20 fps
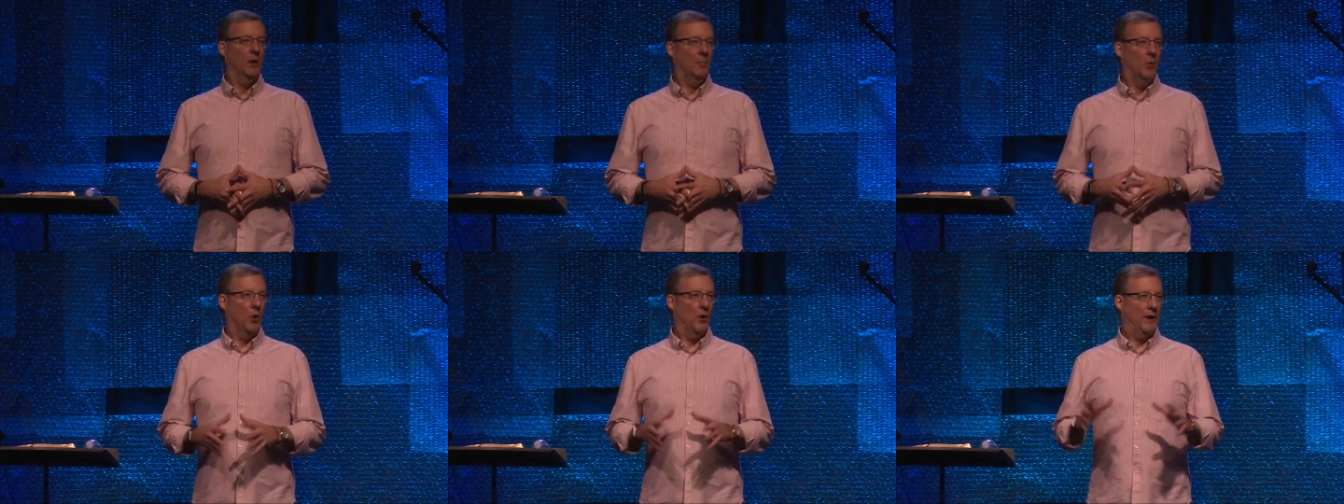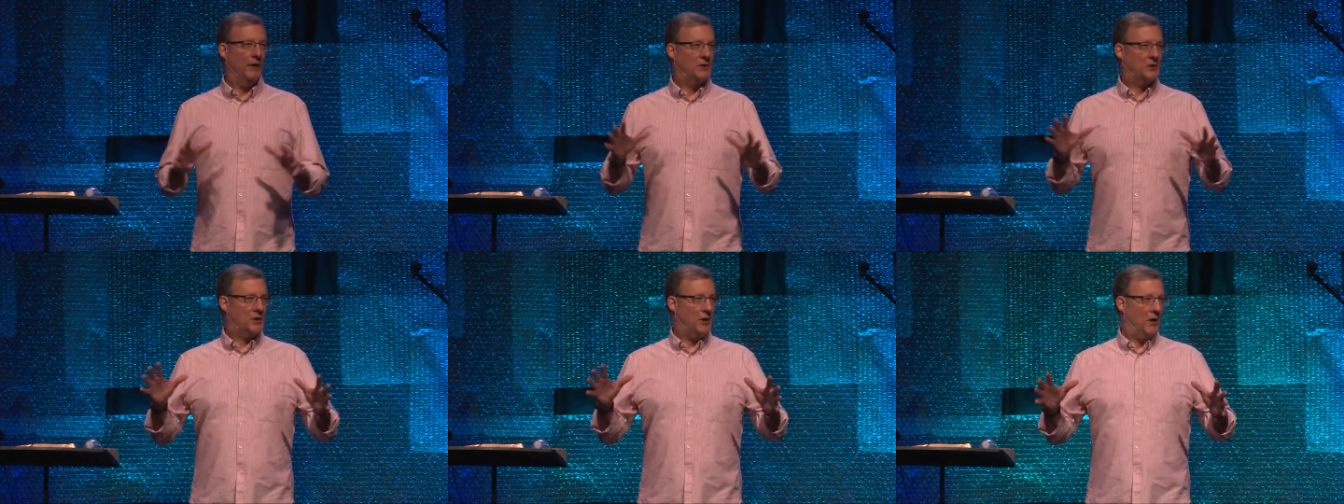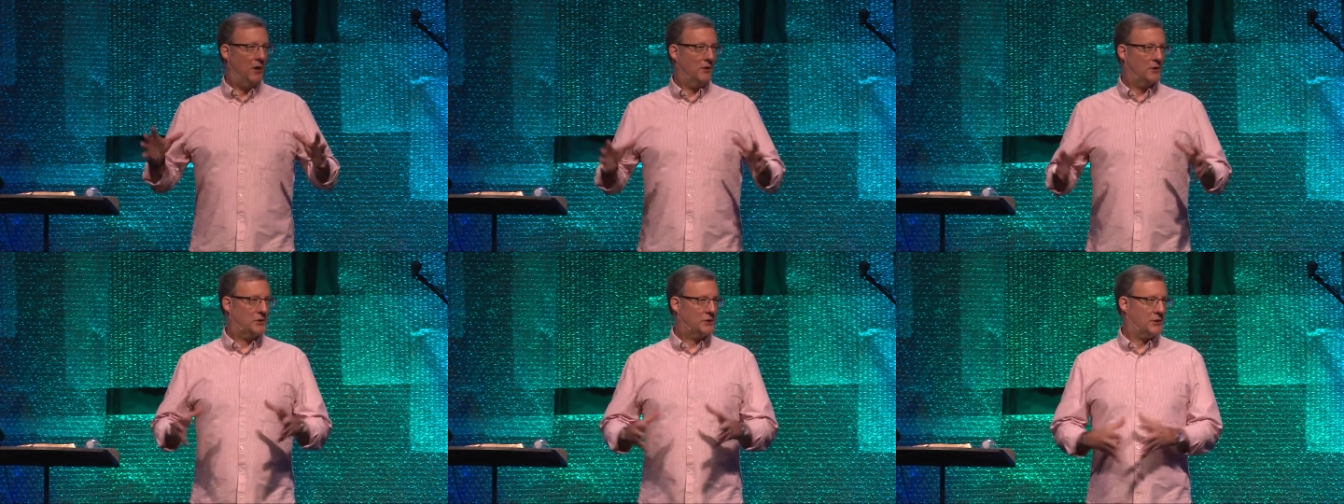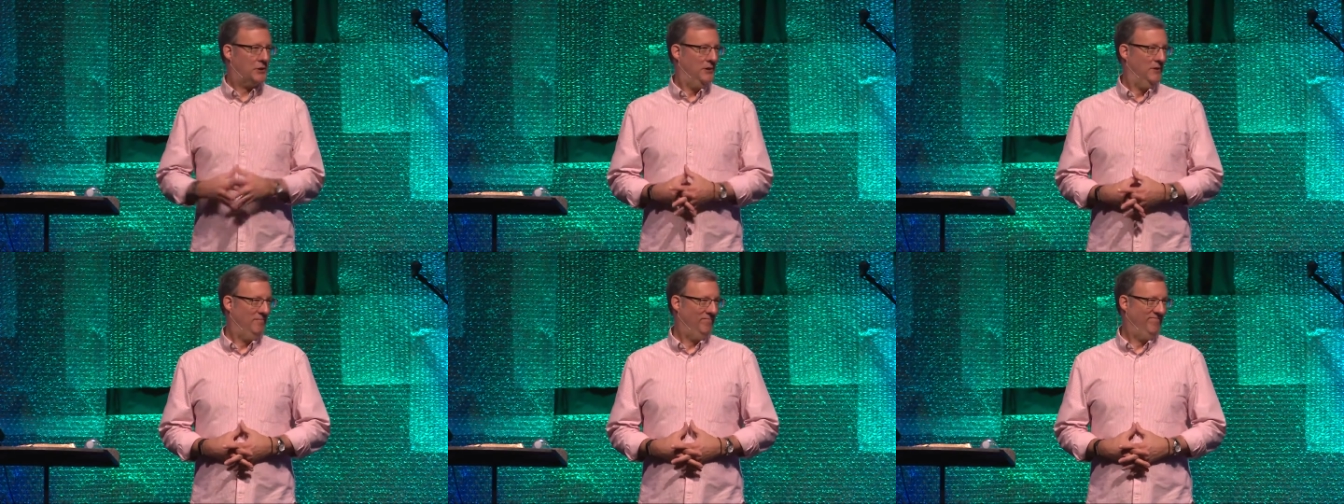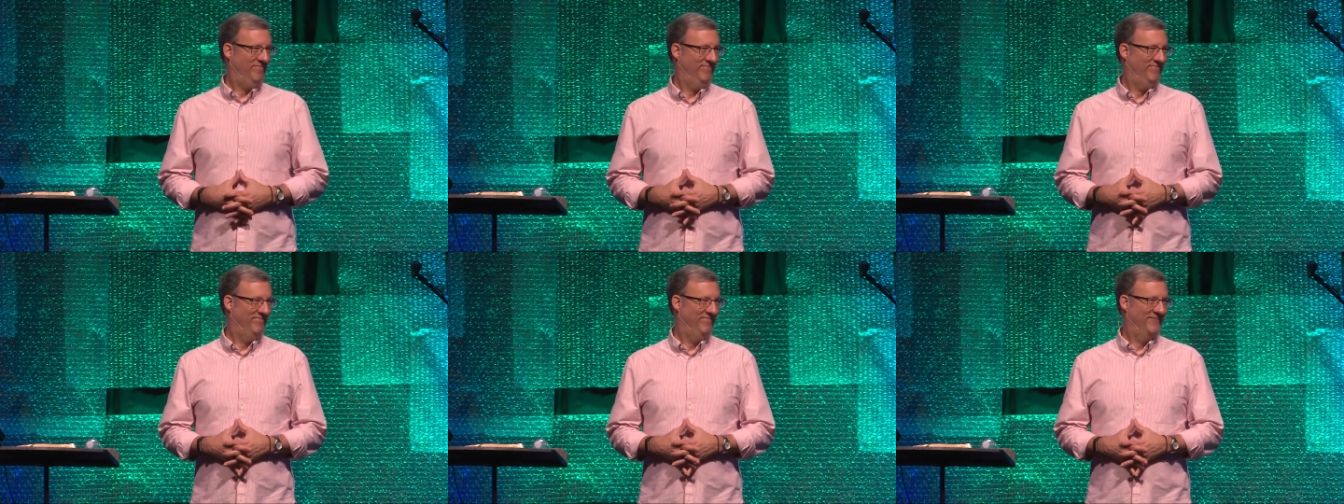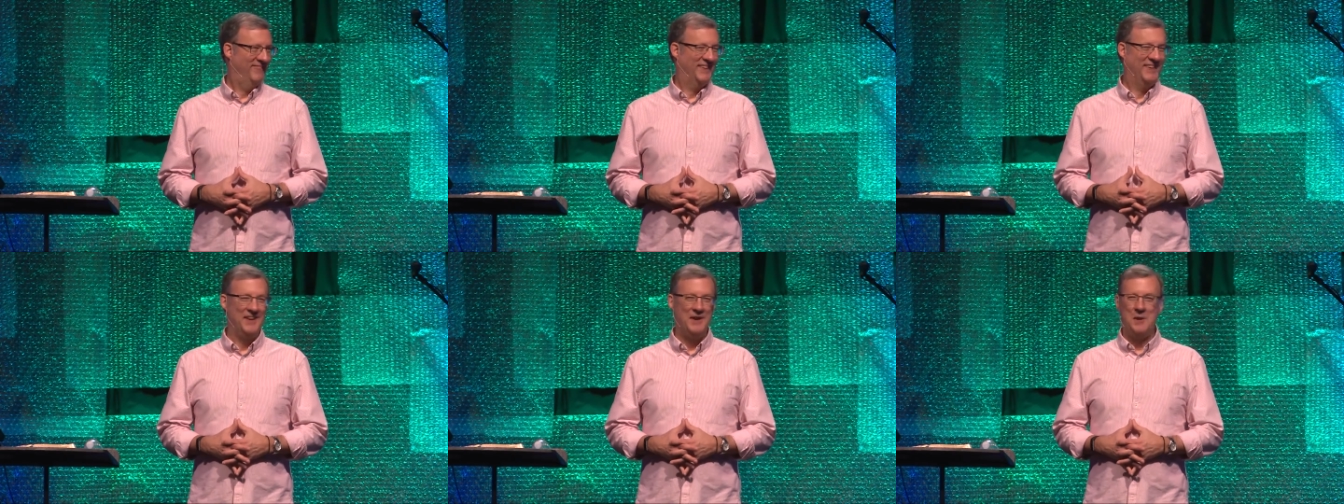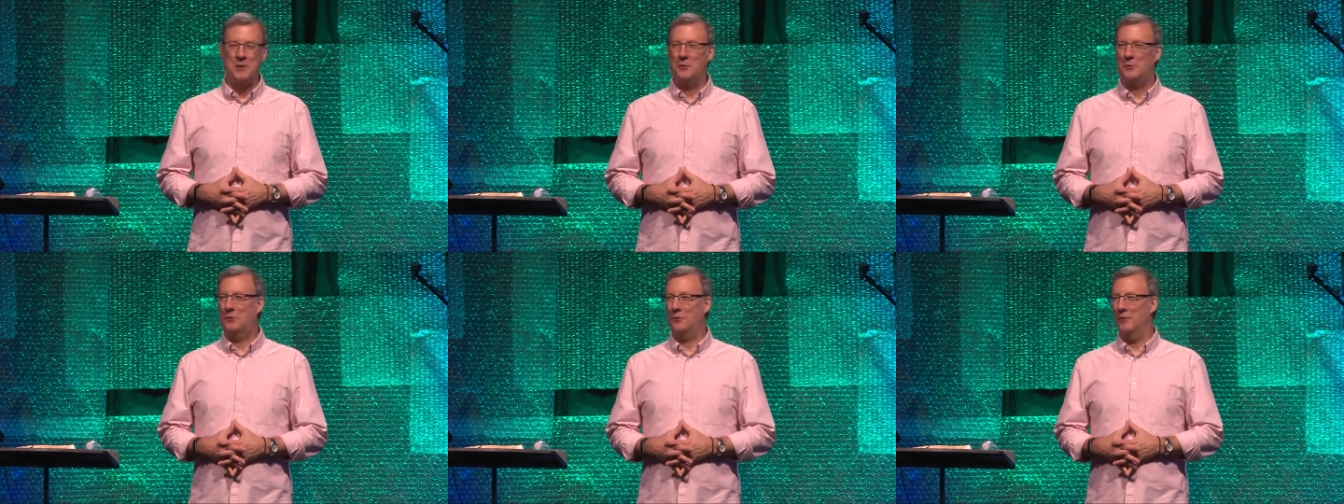morning, church.
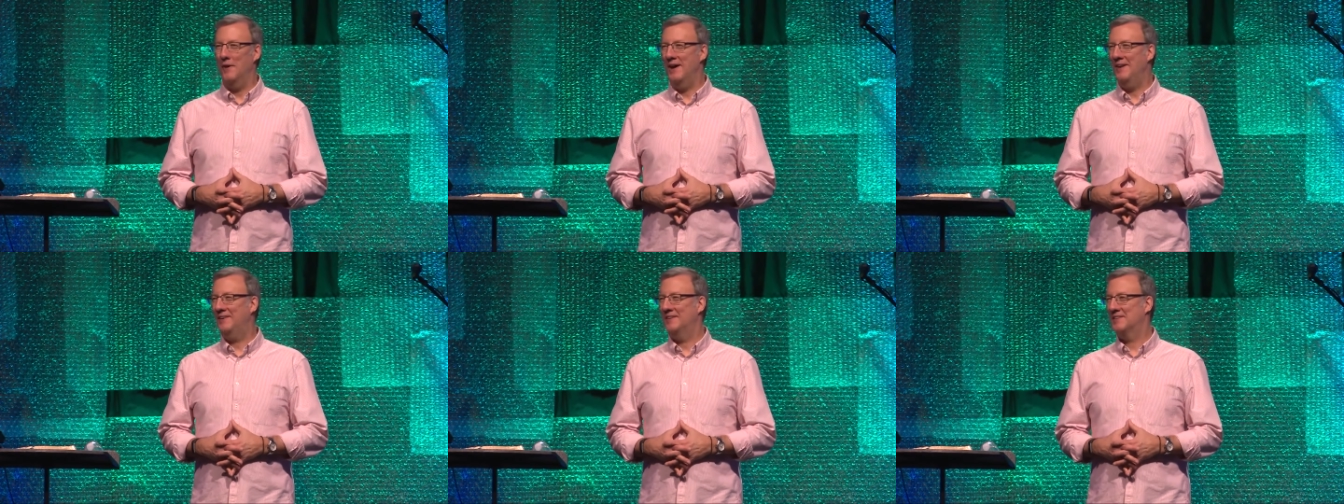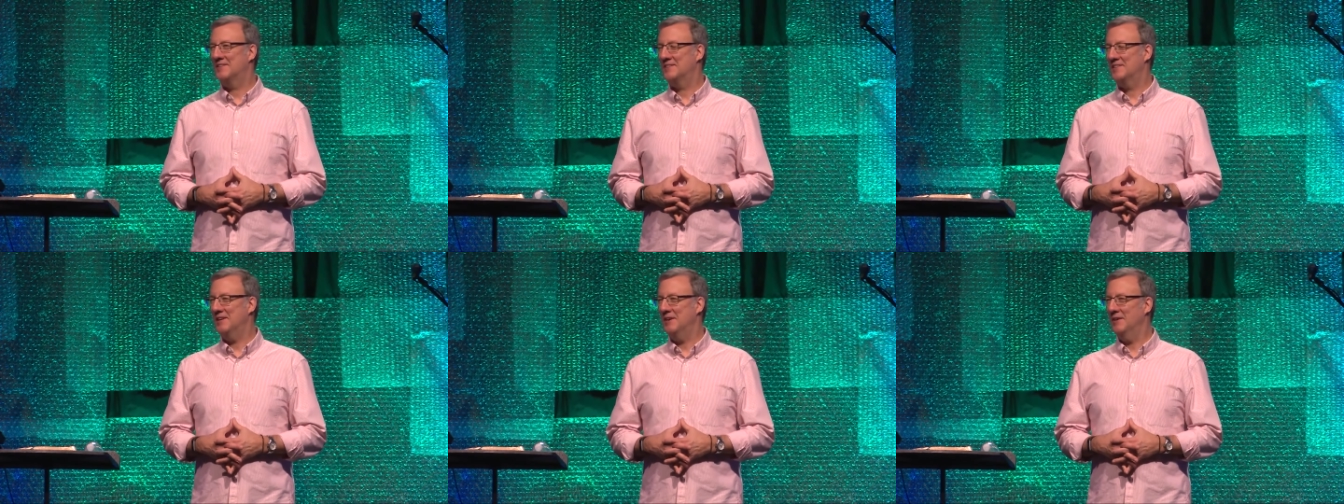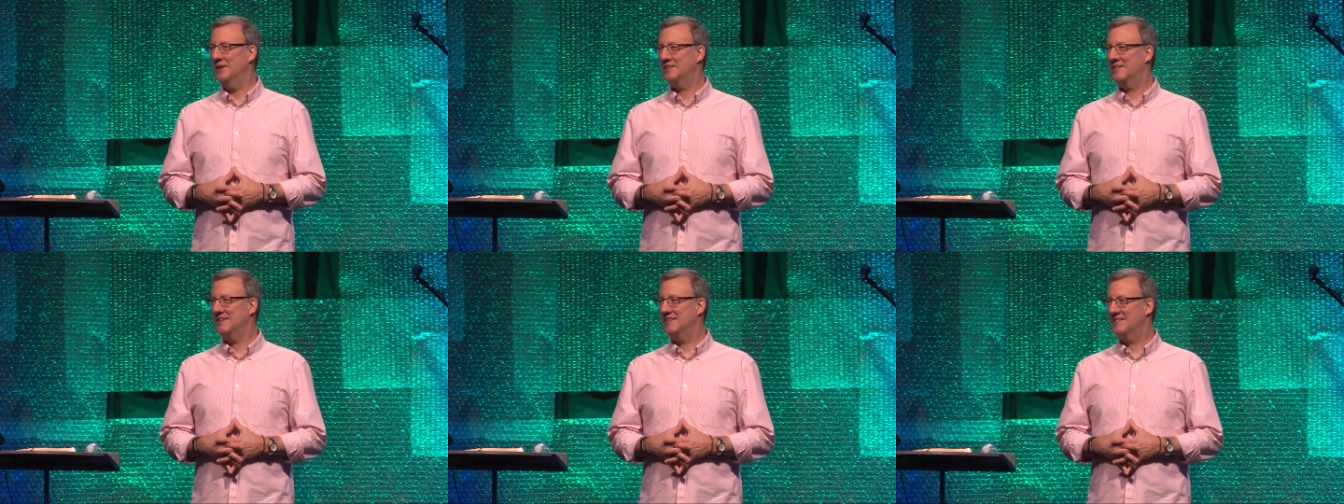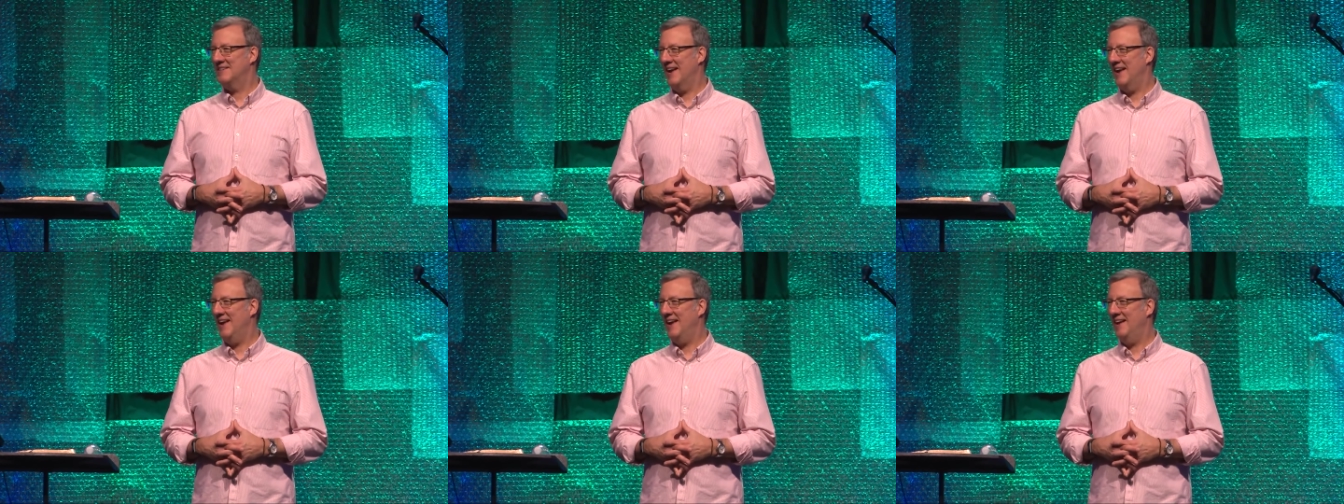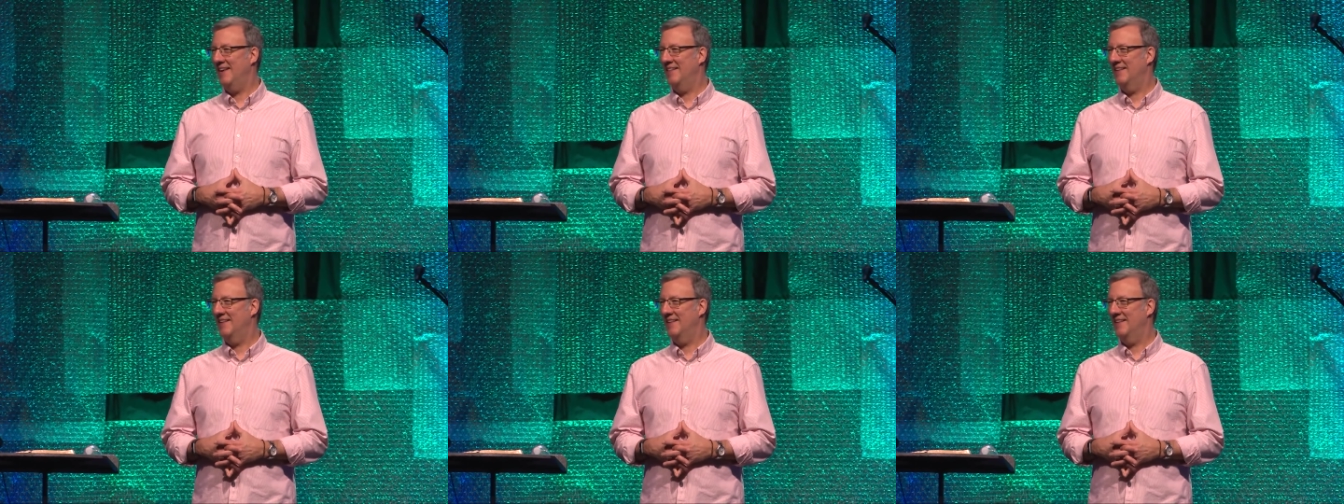Great to see you today.